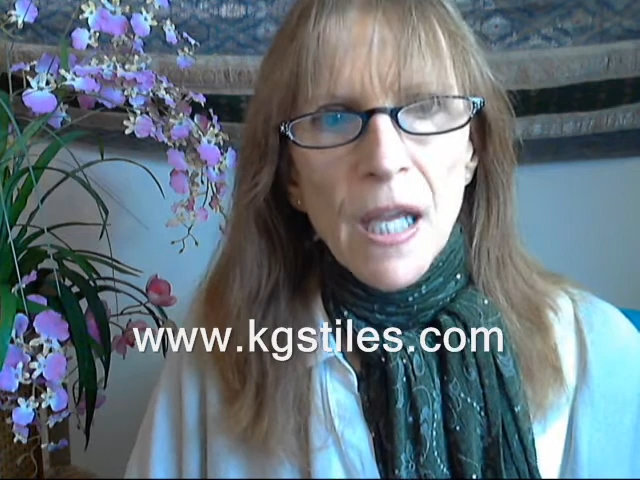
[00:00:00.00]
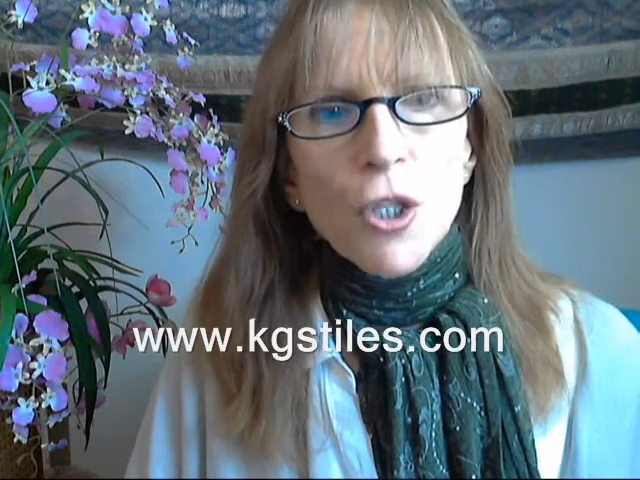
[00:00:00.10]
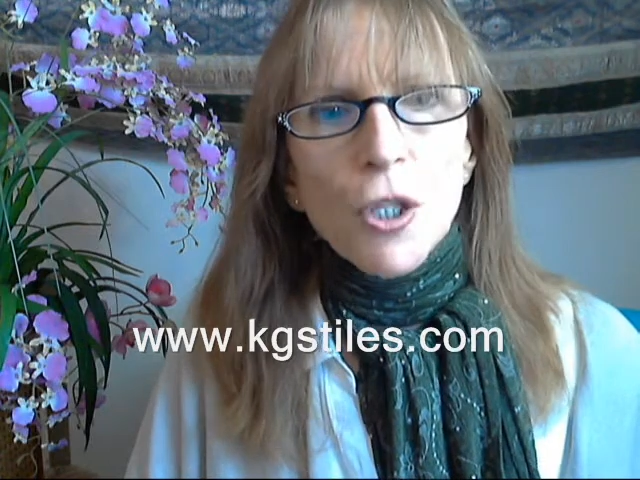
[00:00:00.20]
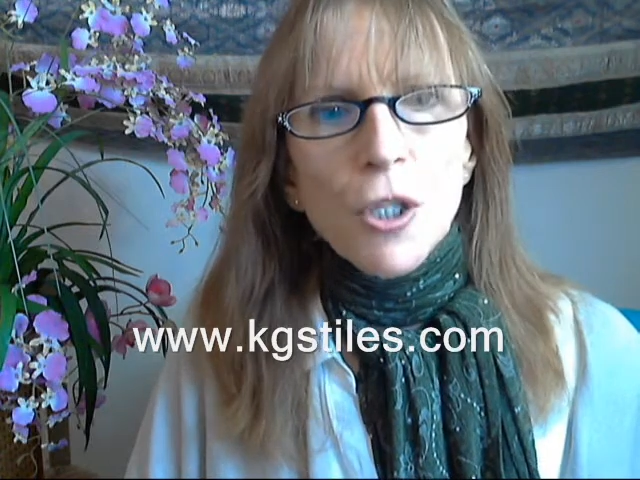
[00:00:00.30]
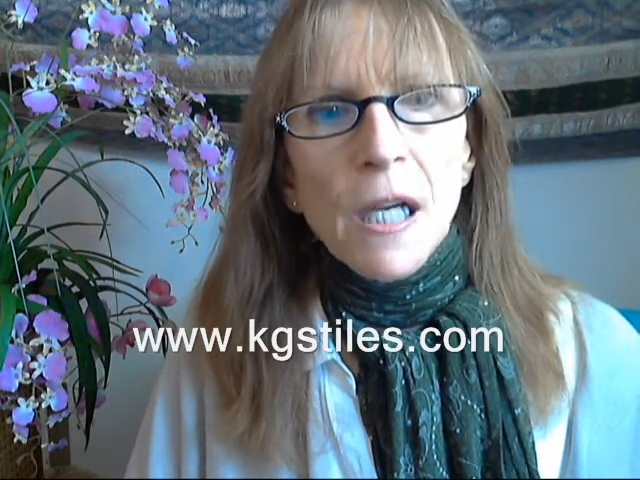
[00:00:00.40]

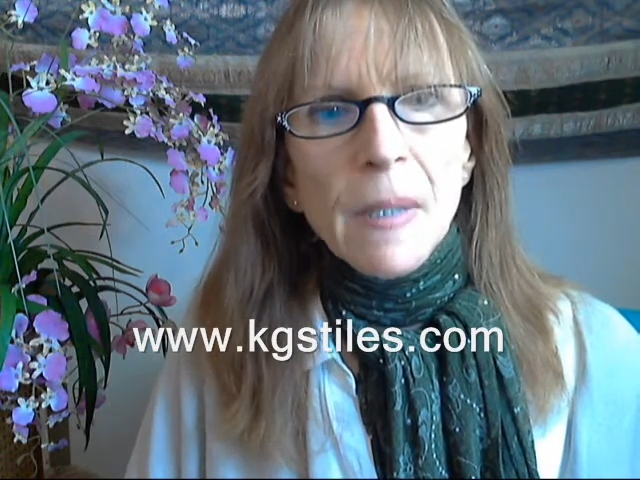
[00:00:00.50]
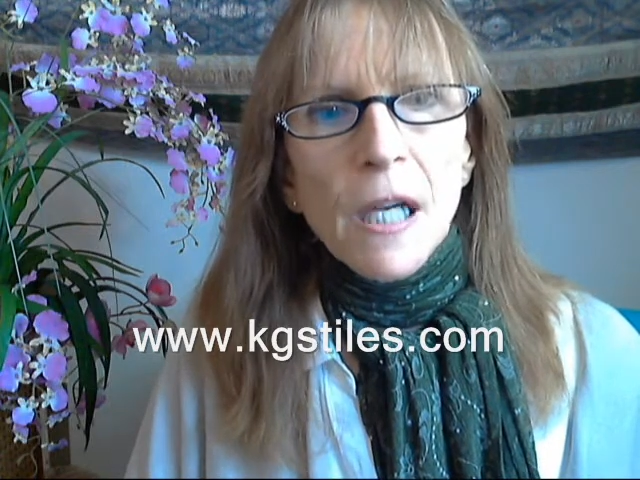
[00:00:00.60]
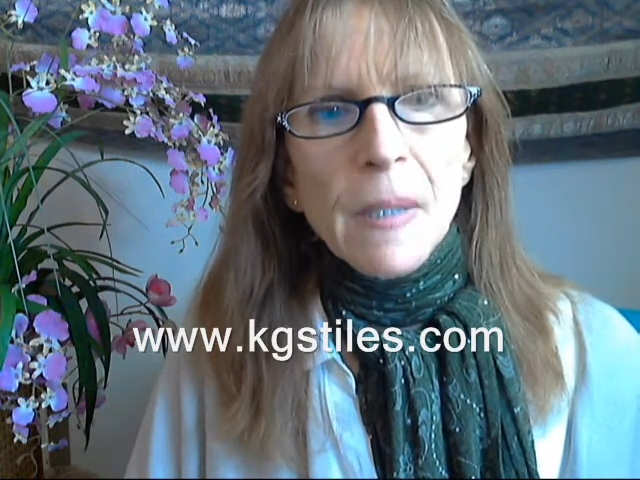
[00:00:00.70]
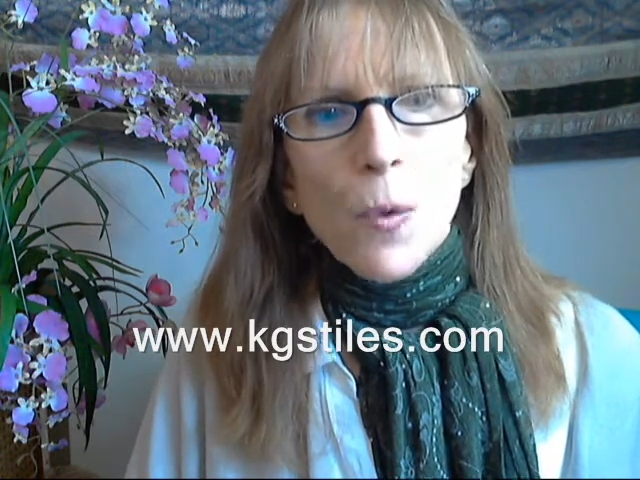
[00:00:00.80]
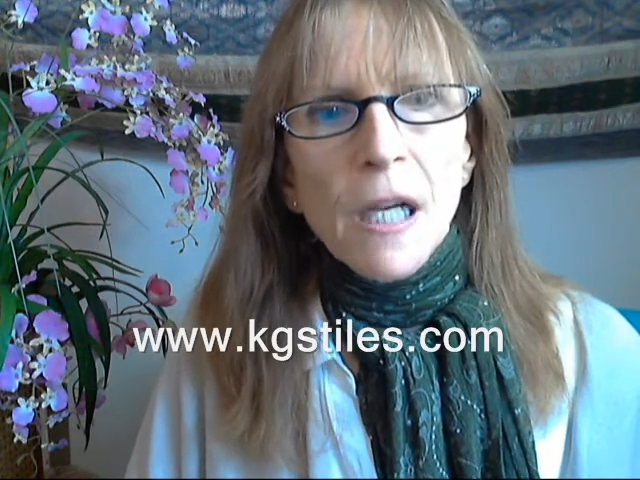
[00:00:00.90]
Gemini,
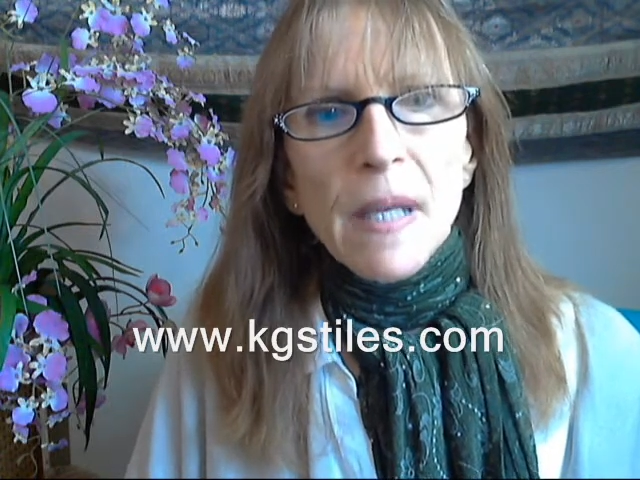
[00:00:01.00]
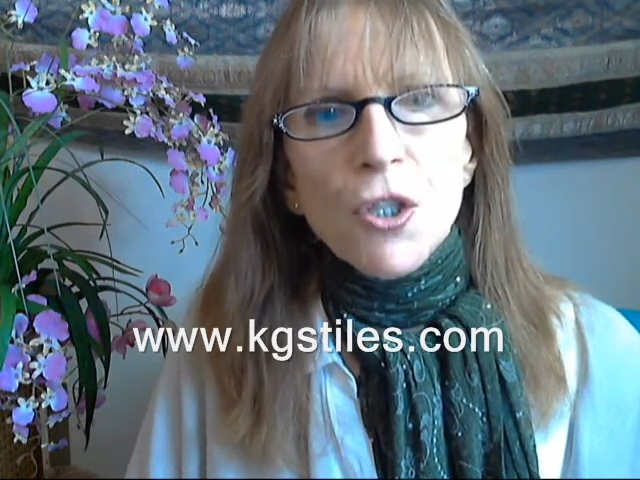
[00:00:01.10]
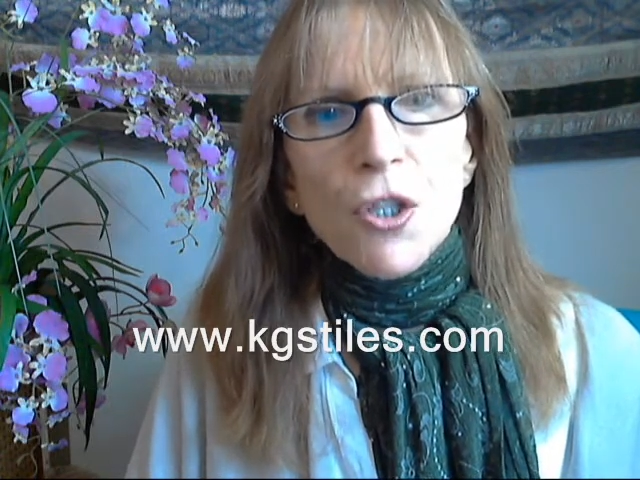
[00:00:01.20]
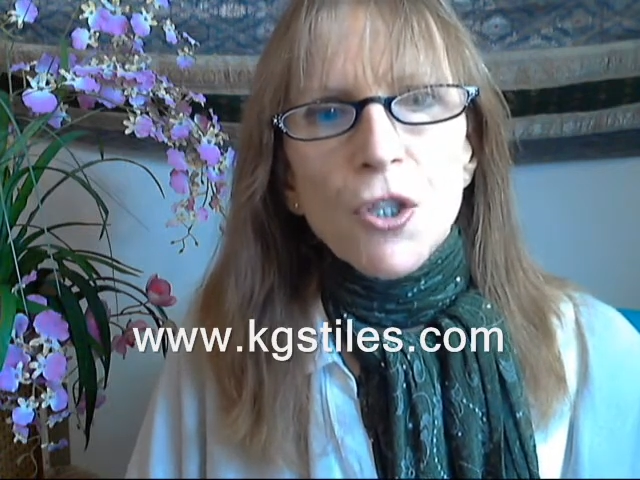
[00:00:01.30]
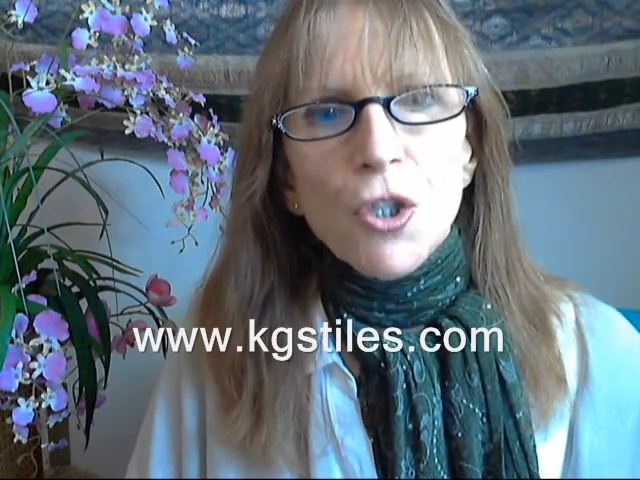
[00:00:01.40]
you are being
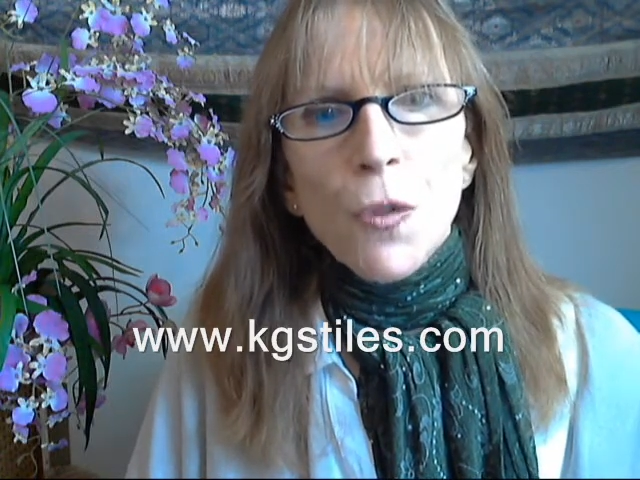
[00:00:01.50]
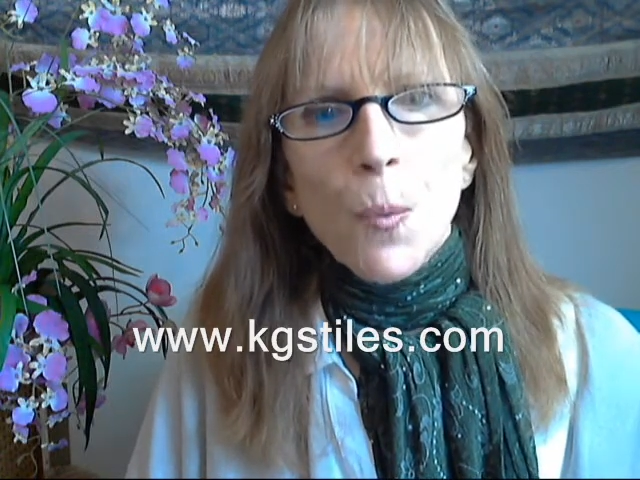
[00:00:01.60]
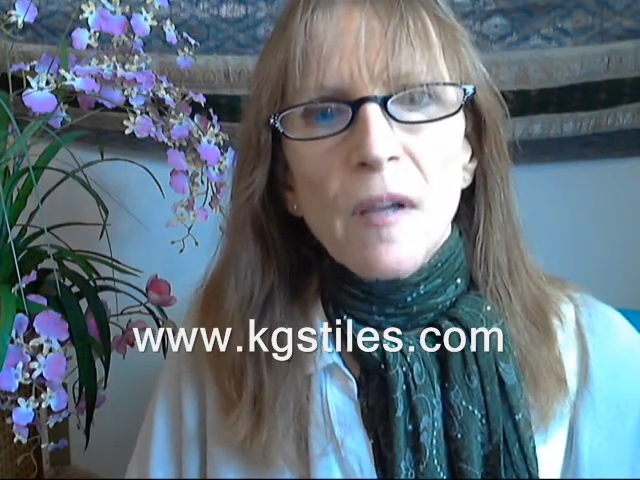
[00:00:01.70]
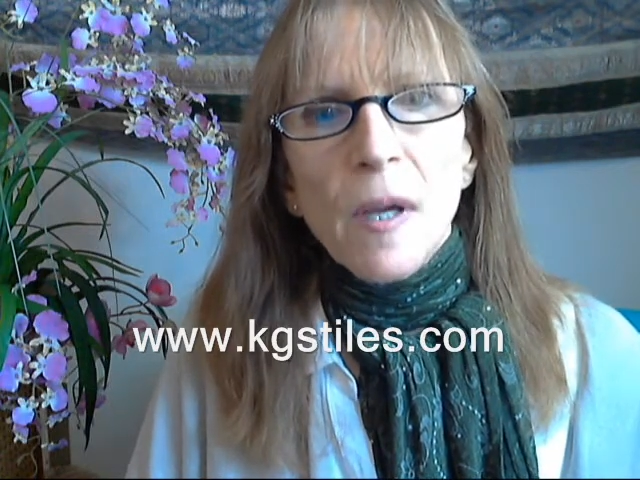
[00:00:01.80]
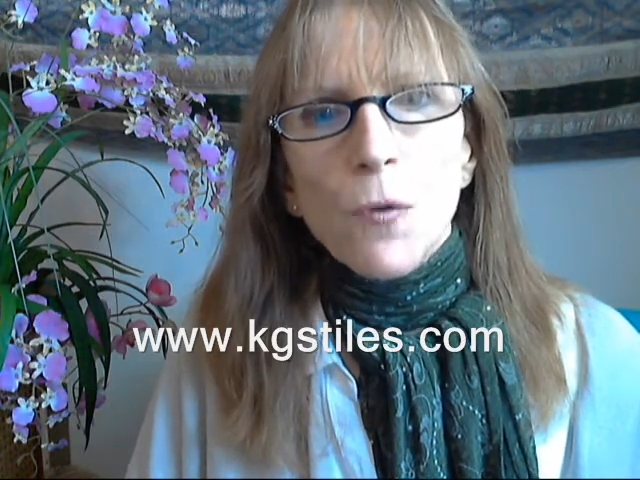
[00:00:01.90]
shown the
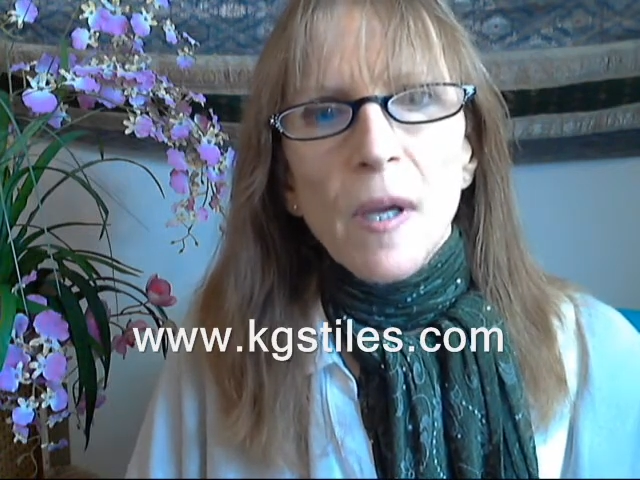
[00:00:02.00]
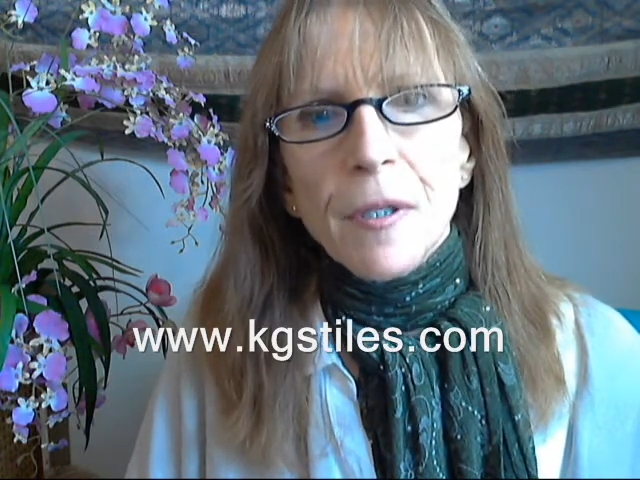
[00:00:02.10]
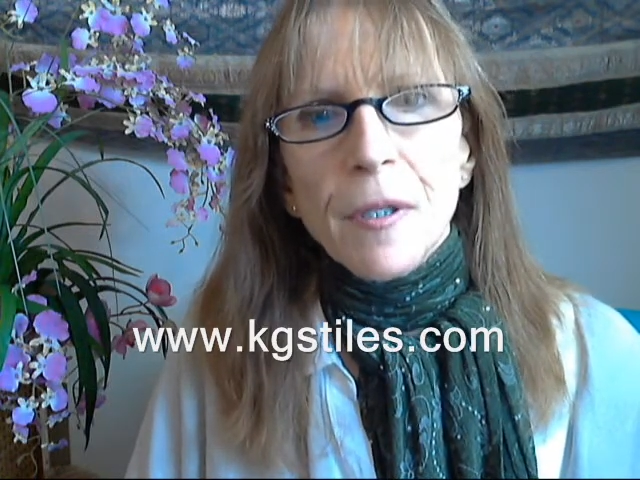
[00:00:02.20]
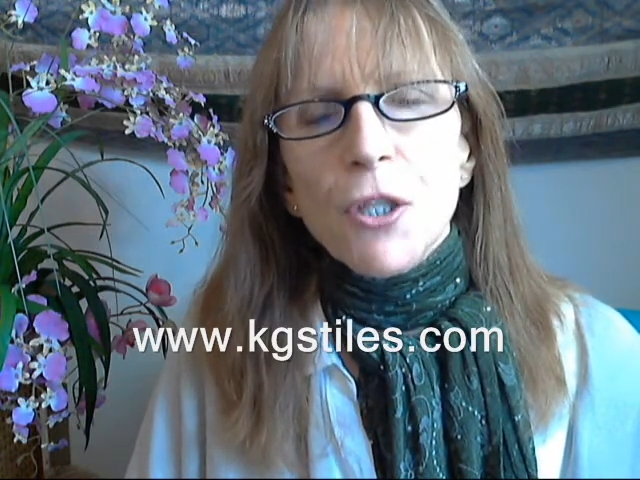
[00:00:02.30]
way forward